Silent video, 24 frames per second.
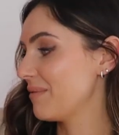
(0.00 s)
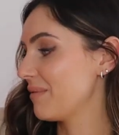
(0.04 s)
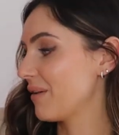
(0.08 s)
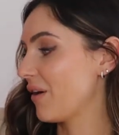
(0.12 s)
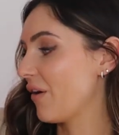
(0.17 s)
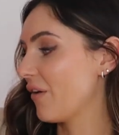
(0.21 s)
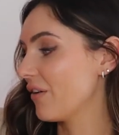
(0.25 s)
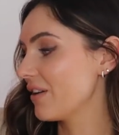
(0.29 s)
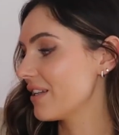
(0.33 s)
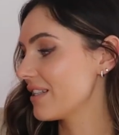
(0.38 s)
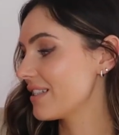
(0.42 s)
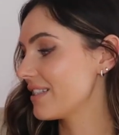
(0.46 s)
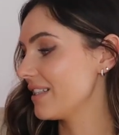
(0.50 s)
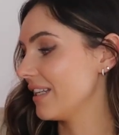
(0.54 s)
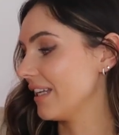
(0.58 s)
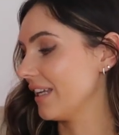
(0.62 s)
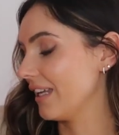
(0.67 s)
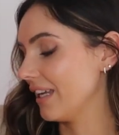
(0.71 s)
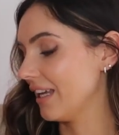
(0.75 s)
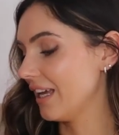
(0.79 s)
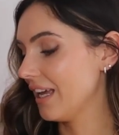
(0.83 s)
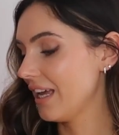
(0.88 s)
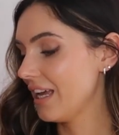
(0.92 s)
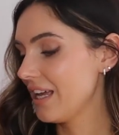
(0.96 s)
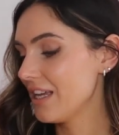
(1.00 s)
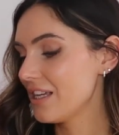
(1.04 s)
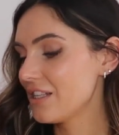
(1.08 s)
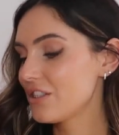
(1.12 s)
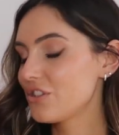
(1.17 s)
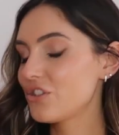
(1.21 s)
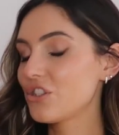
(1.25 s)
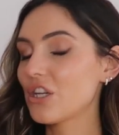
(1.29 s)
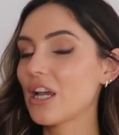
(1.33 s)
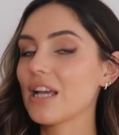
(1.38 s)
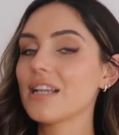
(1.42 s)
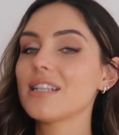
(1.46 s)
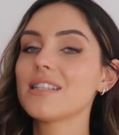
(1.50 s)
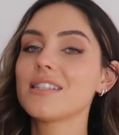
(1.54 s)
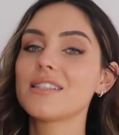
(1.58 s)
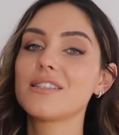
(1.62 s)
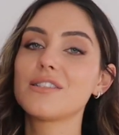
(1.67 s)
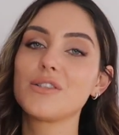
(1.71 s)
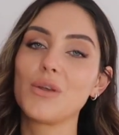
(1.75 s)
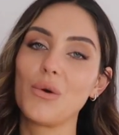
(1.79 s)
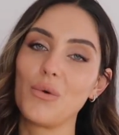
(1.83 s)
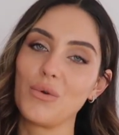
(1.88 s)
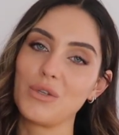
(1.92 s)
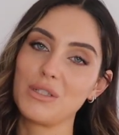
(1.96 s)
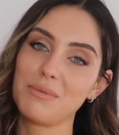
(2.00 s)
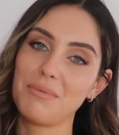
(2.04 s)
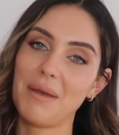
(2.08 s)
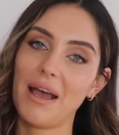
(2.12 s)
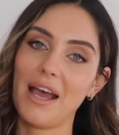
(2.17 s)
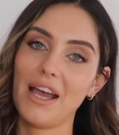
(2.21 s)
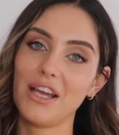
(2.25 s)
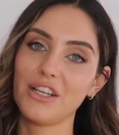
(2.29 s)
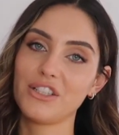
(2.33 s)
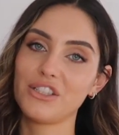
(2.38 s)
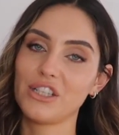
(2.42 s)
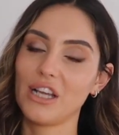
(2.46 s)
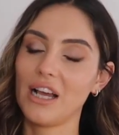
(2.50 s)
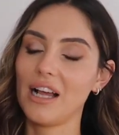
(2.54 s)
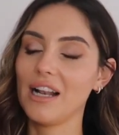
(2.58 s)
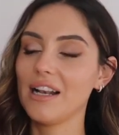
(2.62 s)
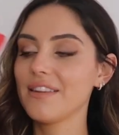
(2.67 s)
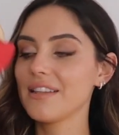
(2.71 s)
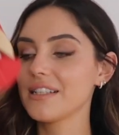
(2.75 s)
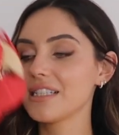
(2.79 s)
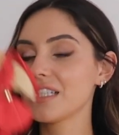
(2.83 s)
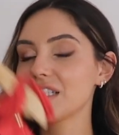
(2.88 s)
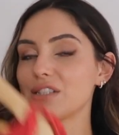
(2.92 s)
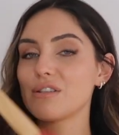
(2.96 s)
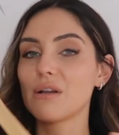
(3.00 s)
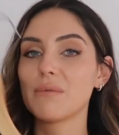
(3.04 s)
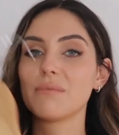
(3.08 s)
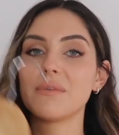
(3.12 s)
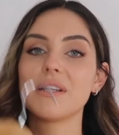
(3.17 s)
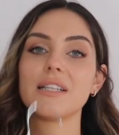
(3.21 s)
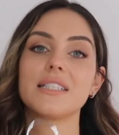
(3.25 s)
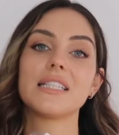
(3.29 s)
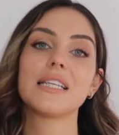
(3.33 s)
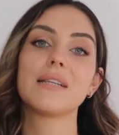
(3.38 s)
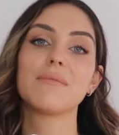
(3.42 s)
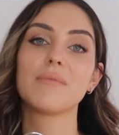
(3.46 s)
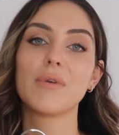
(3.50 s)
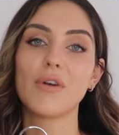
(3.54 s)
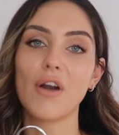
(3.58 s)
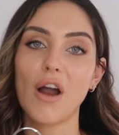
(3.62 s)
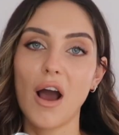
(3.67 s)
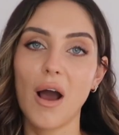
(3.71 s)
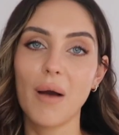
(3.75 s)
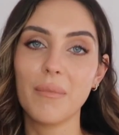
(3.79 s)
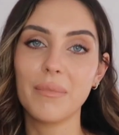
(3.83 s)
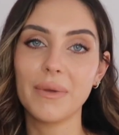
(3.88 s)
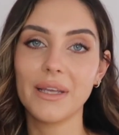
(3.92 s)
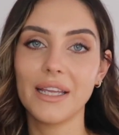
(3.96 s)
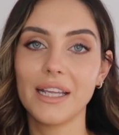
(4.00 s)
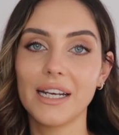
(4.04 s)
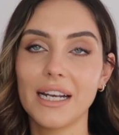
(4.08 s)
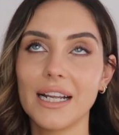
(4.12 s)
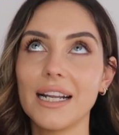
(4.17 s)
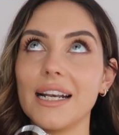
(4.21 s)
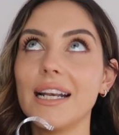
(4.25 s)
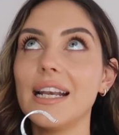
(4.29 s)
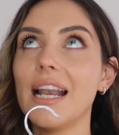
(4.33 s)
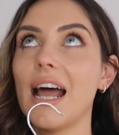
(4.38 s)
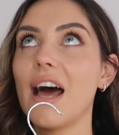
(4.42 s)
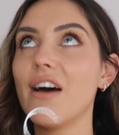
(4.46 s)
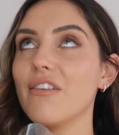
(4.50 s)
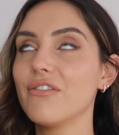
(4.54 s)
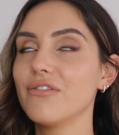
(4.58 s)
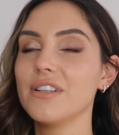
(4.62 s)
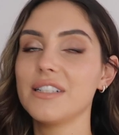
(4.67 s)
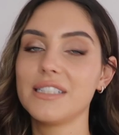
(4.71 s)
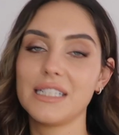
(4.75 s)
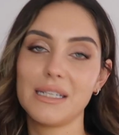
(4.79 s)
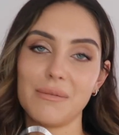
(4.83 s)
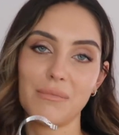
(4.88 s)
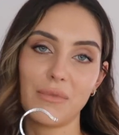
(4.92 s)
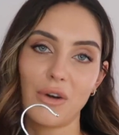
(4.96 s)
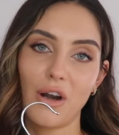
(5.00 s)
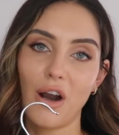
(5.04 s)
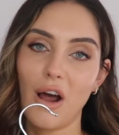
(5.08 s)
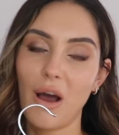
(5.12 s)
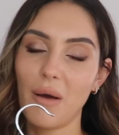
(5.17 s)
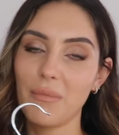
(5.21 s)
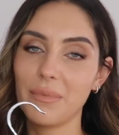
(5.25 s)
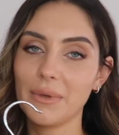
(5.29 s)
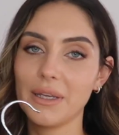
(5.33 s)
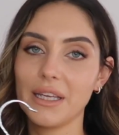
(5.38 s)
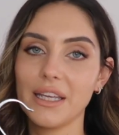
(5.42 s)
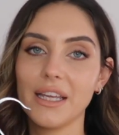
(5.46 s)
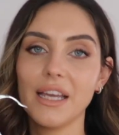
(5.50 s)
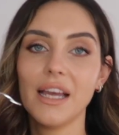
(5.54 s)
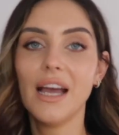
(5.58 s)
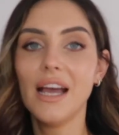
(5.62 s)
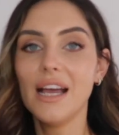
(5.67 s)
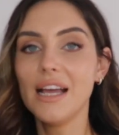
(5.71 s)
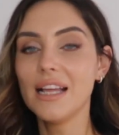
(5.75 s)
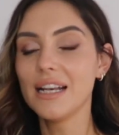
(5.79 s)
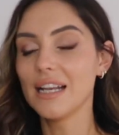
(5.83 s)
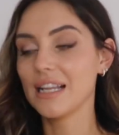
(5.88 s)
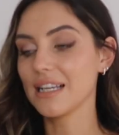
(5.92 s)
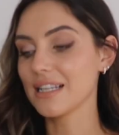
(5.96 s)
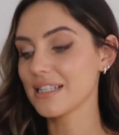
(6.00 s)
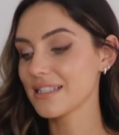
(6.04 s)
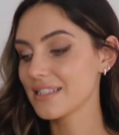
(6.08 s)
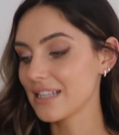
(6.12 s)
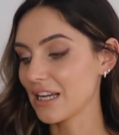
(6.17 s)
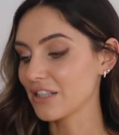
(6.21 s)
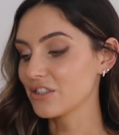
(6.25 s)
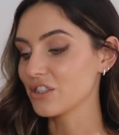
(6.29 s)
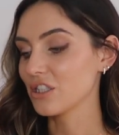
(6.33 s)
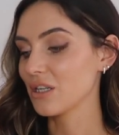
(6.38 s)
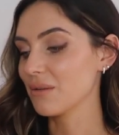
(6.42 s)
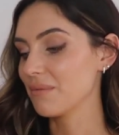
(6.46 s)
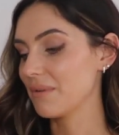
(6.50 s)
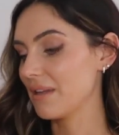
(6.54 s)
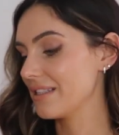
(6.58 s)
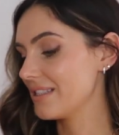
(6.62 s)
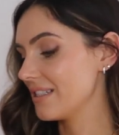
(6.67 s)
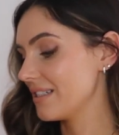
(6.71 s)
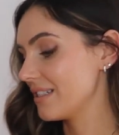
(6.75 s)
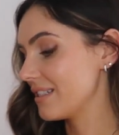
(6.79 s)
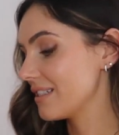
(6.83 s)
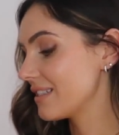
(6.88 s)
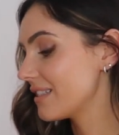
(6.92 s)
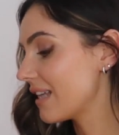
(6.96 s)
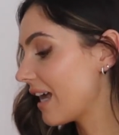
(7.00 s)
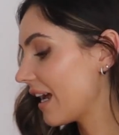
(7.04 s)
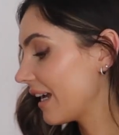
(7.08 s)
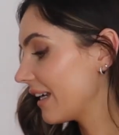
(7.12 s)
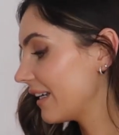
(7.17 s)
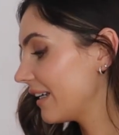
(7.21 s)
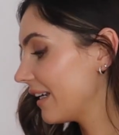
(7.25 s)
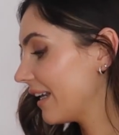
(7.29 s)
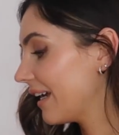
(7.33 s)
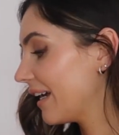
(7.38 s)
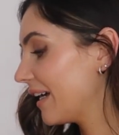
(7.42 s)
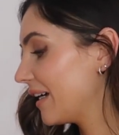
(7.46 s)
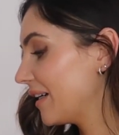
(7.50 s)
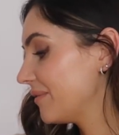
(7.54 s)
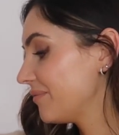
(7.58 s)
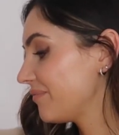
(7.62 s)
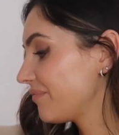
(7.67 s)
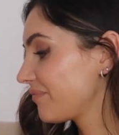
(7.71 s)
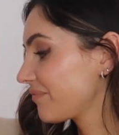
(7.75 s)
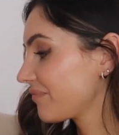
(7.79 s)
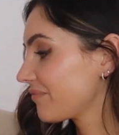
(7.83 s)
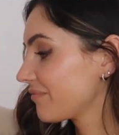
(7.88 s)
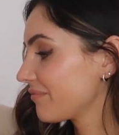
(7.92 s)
But honestly, just so special. This is from Nadine Marabi, and I love Nadine Marabi, like such an amazing designer.